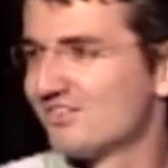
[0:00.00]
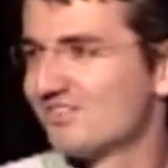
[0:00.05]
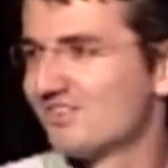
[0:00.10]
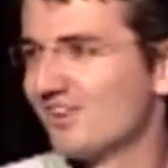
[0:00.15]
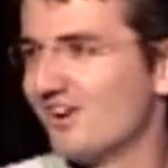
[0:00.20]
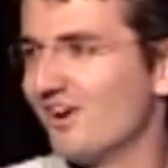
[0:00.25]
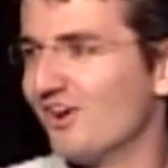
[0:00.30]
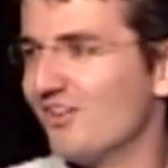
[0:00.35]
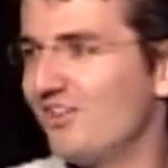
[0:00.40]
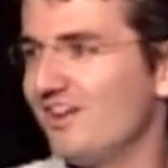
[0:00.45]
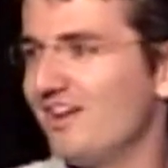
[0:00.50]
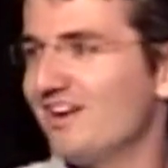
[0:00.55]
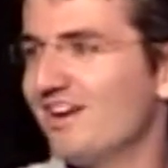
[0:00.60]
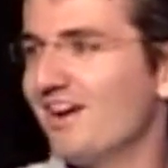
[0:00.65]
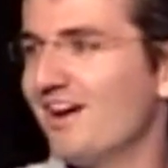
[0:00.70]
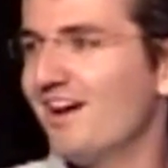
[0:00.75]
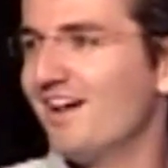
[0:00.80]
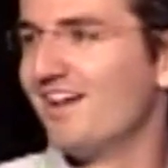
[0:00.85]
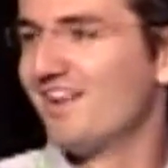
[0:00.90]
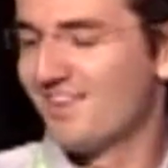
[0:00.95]
So
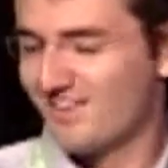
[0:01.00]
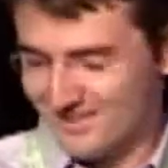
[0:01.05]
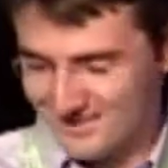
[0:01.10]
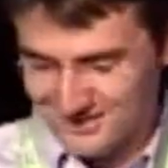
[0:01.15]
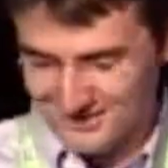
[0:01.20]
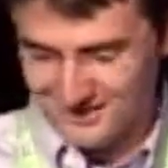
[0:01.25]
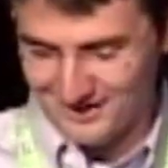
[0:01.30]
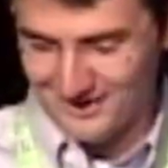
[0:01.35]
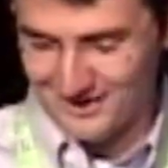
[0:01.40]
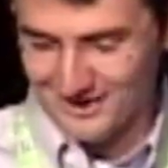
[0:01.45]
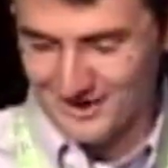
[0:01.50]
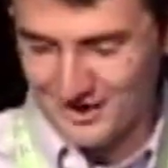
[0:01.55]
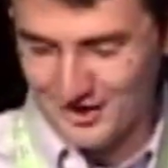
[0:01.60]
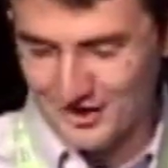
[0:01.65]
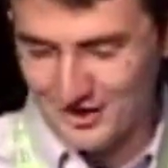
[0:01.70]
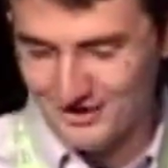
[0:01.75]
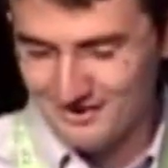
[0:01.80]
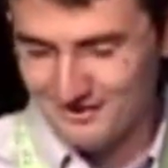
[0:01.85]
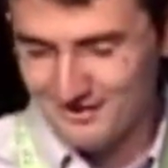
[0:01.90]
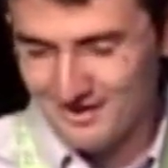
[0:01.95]

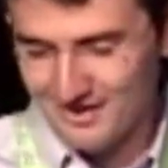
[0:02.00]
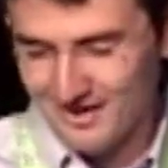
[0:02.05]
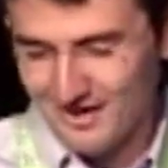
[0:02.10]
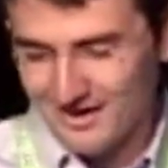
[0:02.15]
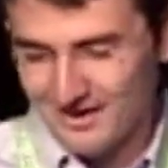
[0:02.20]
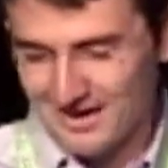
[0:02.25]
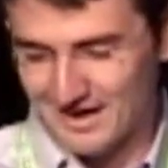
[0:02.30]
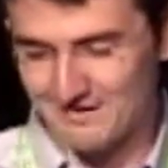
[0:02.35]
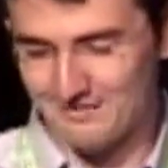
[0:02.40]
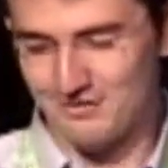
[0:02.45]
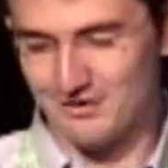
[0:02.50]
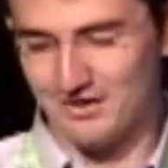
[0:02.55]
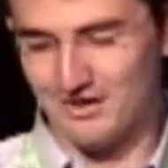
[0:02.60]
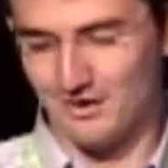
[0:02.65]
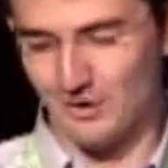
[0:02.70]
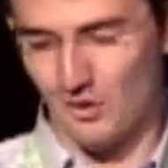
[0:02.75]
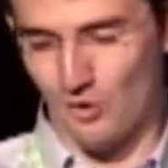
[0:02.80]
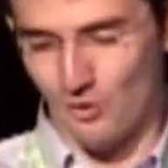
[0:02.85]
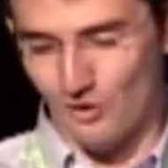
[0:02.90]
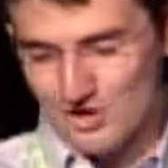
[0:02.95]
the kind of
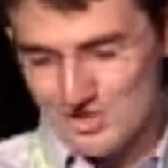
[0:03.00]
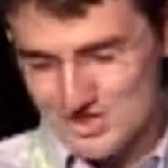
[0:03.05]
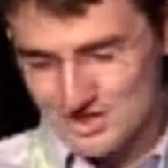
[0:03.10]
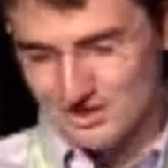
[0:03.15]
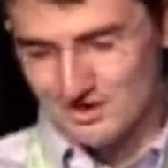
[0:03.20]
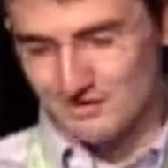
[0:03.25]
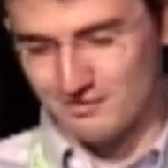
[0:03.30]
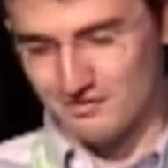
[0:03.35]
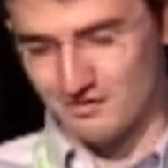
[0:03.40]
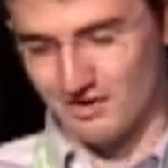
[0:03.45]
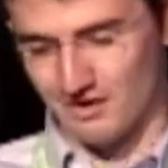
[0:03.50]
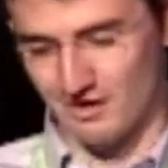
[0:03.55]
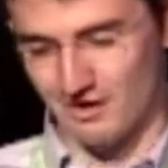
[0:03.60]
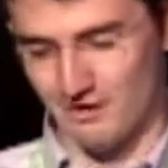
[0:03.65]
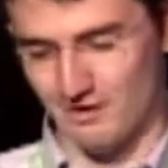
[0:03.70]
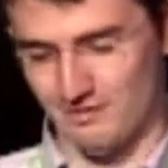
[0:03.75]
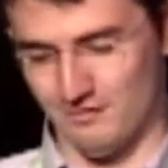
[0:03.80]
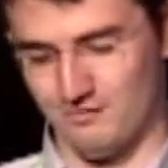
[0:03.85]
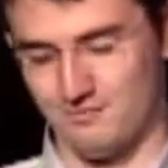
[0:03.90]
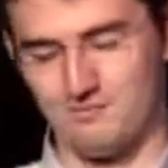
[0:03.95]
the origin
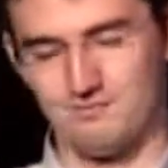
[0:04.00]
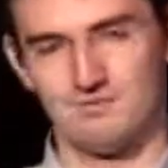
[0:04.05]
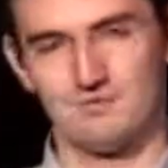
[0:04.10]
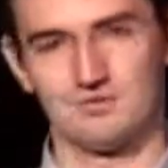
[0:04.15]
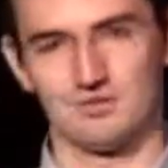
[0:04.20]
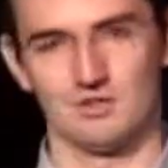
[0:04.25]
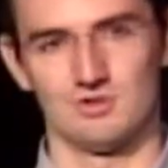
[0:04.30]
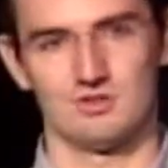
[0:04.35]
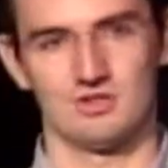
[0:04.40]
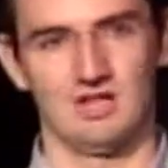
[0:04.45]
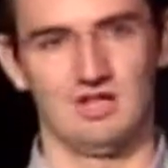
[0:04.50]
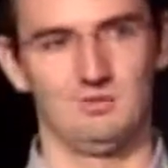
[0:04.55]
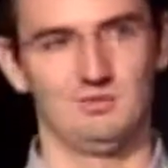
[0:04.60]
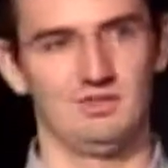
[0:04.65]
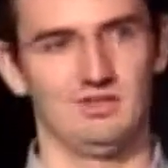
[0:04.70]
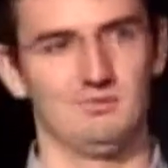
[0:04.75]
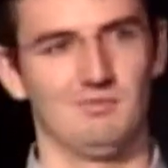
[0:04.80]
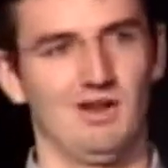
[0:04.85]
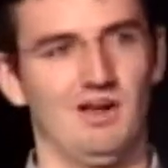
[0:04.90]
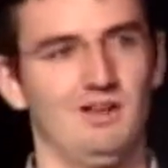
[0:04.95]
of social
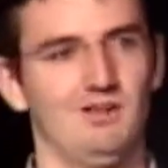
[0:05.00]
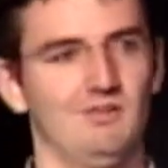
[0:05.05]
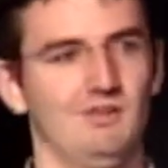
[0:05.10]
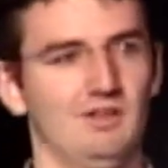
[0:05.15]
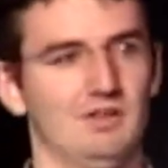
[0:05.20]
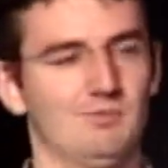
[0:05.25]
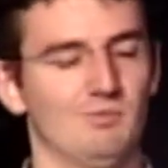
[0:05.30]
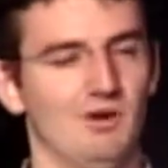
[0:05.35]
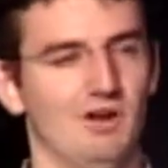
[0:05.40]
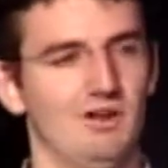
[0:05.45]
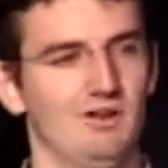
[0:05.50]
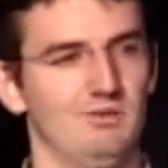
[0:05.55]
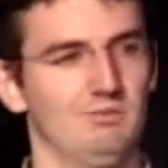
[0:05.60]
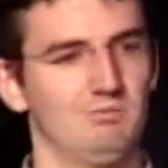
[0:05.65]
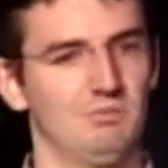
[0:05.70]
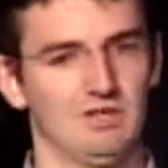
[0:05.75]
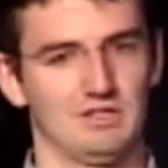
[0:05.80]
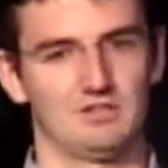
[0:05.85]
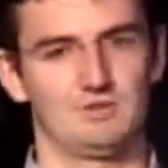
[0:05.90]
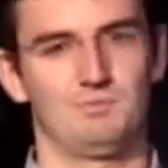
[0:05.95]
games in my
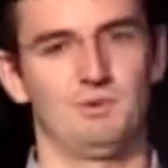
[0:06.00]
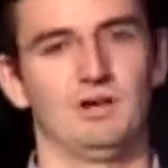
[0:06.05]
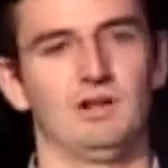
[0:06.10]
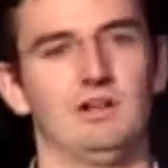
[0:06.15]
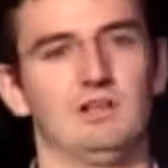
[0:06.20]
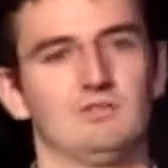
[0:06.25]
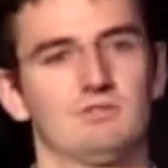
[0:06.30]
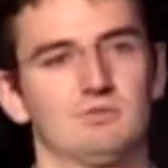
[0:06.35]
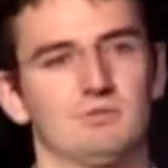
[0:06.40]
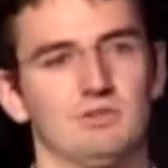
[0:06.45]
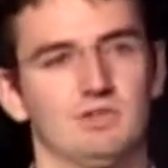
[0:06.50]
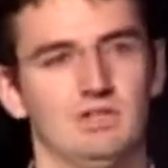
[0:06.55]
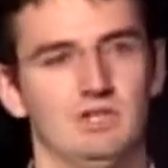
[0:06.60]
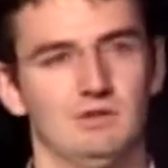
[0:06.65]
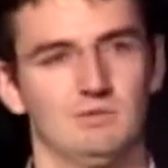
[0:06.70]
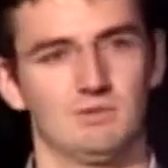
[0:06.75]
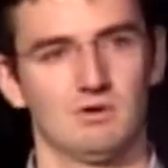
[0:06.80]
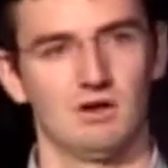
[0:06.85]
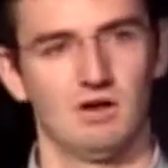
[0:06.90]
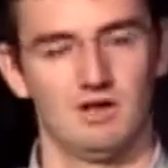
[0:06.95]
experience,
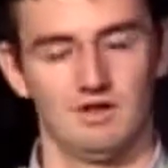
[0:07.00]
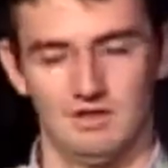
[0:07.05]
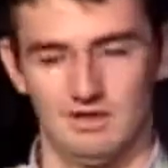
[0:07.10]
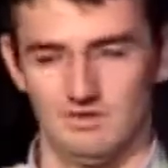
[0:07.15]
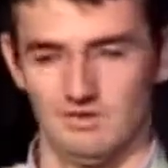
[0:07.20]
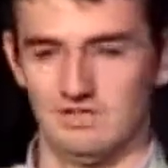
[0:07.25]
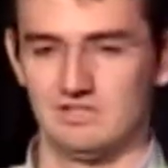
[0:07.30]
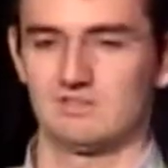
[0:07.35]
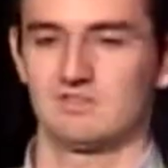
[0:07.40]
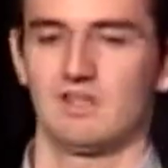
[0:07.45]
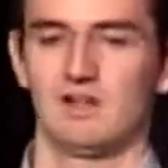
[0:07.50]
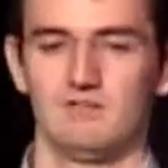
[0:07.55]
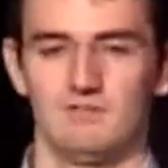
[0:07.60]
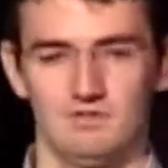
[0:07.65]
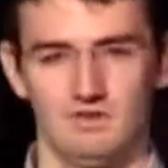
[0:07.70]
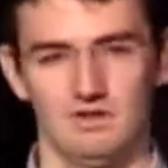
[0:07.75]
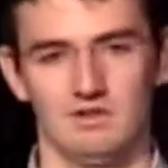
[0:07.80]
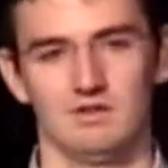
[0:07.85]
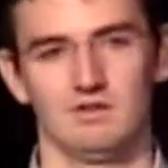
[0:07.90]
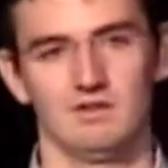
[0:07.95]
really, at least kind
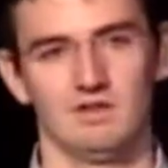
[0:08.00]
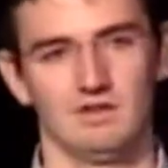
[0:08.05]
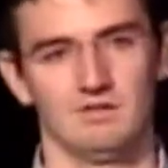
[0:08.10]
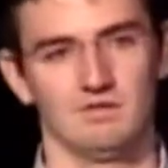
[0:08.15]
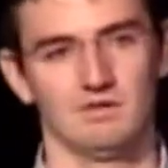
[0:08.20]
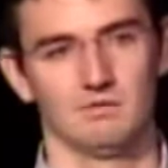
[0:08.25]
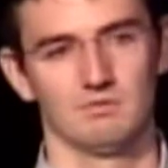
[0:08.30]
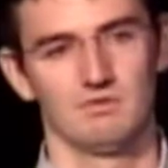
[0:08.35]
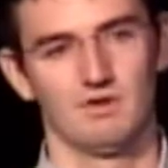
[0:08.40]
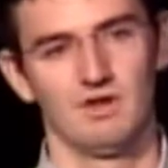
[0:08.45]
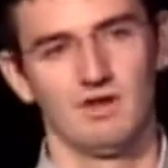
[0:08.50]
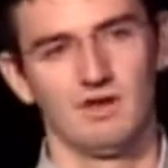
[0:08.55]
of in